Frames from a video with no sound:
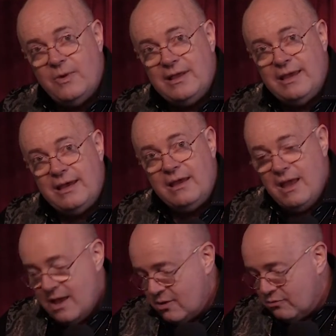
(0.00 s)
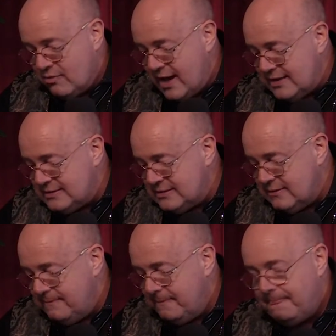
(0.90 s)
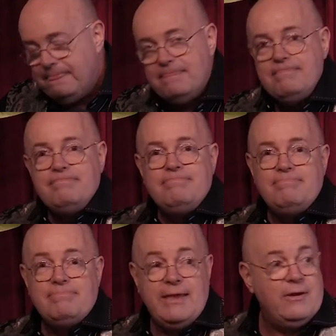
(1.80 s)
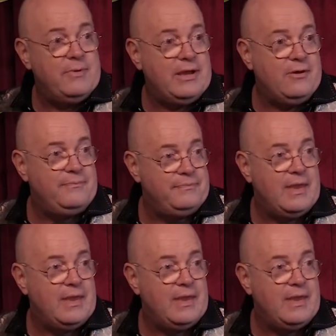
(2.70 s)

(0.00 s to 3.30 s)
willing rest. Here we go.